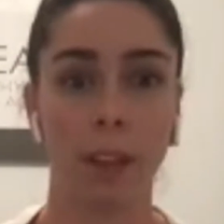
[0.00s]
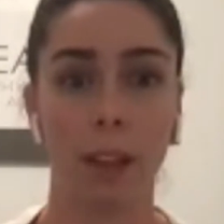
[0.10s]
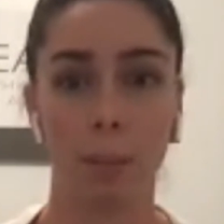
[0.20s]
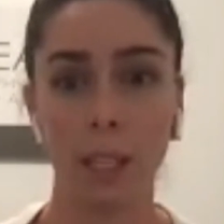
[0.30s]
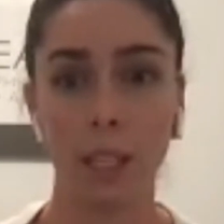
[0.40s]

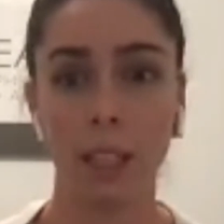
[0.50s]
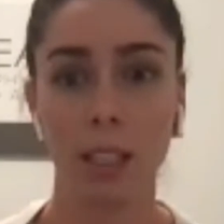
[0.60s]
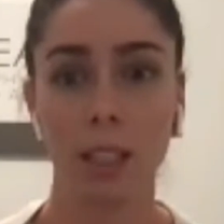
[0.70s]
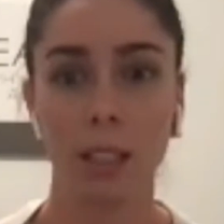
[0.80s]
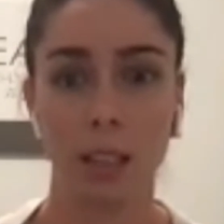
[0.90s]
bees
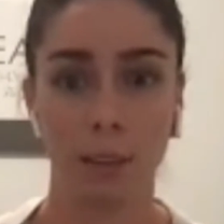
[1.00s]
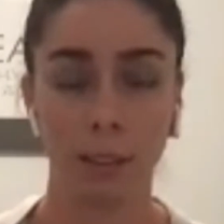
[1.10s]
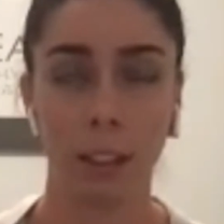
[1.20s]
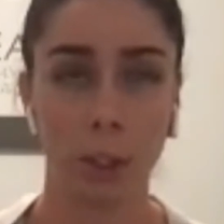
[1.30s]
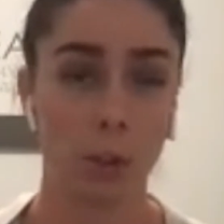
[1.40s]

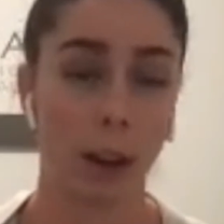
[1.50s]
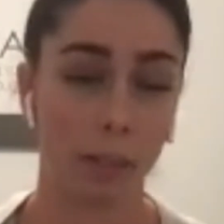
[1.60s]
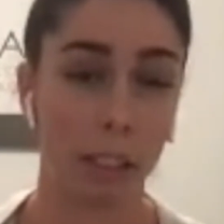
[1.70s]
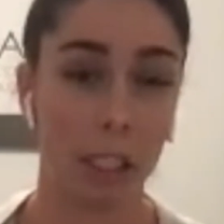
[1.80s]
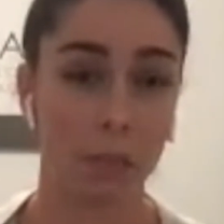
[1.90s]
definitely do have
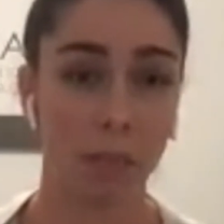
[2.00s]
knees.